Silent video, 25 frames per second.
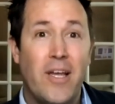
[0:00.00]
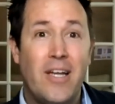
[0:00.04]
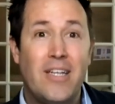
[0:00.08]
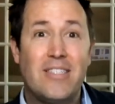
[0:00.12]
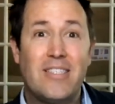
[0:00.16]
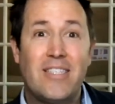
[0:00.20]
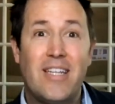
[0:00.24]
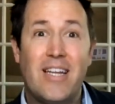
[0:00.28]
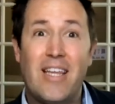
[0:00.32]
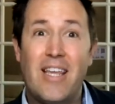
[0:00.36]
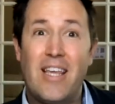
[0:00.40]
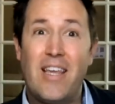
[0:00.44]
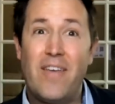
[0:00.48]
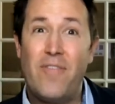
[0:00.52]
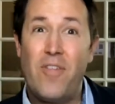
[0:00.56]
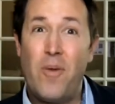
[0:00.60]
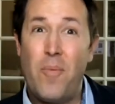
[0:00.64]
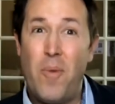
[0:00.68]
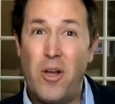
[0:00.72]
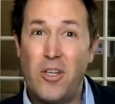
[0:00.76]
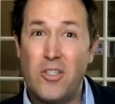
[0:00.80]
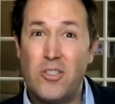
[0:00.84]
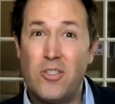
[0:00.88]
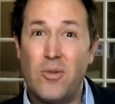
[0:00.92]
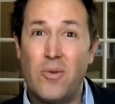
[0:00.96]
It's going to give
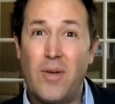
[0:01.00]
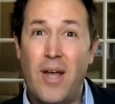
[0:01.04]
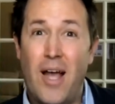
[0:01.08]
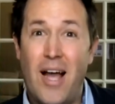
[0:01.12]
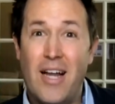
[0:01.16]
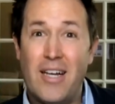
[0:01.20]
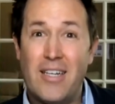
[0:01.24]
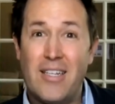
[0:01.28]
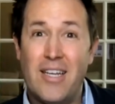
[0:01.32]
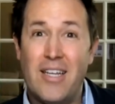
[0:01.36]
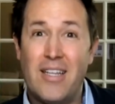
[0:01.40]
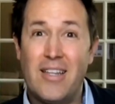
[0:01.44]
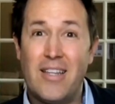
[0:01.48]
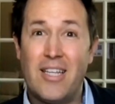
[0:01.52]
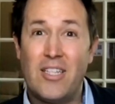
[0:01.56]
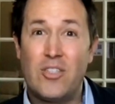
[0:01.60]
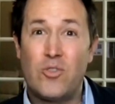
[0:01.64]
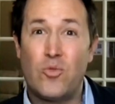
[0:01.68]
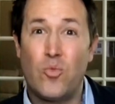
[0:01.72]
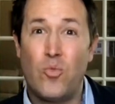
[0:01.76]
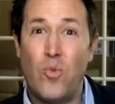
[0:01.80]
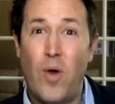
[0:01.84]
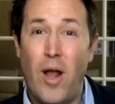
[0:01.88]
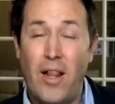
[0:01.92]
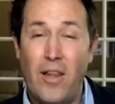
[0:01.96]
them also content
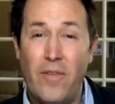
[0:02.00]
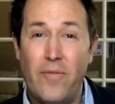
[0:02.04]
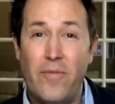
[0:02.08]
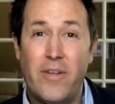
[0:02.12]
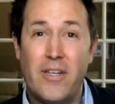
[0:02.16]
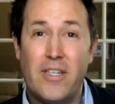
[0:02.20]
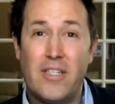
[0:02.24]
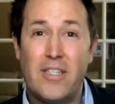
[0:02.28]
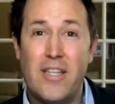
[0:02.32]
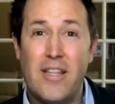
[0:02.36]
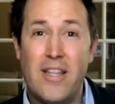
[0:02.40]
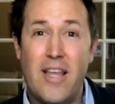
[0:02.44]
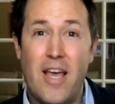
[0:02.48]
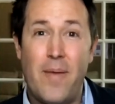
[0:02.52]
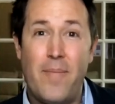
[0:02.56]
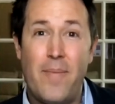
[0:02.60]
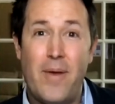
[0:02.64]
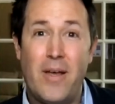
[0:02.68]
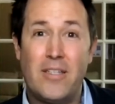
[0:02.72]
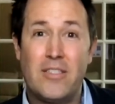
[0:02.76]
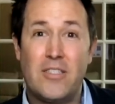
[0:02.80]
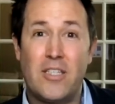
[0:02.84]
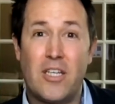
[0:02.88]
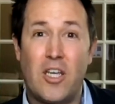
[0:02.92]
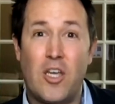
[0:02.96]
that's relevant to them
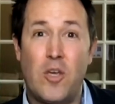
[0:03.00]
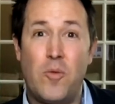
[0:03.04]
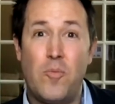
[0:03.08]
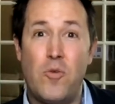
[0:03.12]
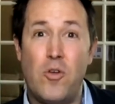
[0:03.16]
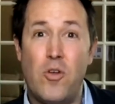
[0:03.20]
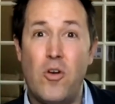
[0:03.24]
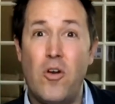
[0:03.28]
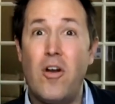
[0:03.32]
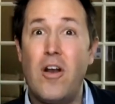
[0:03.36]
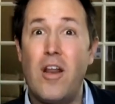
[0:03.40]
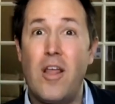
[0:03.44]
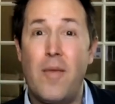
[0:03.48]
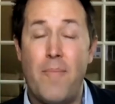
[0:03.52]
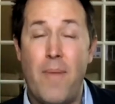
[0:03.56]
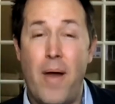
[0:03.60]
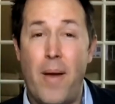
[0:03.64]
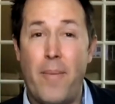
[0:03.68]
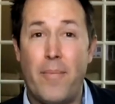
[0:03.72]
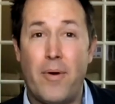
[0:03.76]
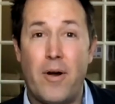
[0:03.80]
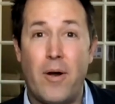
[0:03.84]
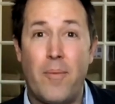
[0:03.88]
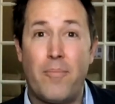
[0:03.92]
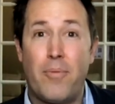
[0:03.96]
as a community
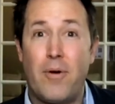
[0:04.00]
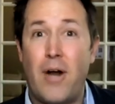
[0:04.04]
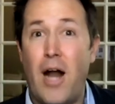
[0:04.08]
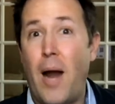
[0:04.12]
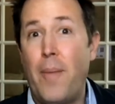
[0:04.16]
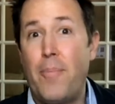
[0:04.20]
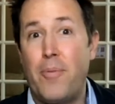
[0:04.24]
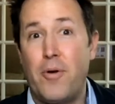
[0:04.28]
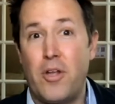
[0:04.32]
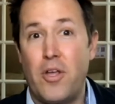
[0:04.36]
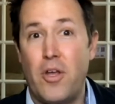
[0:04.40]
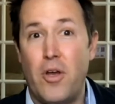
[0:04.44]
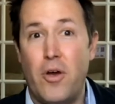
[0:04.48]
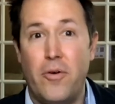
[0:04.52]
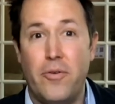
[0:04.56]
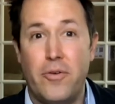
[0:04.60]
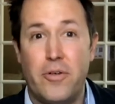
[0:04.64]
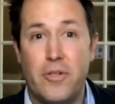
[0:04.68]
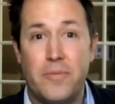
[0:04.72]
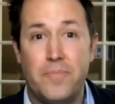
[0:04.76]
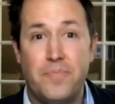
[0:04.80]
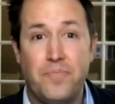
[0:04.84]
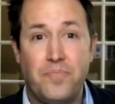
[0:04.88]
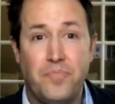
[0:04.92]
member and property owner.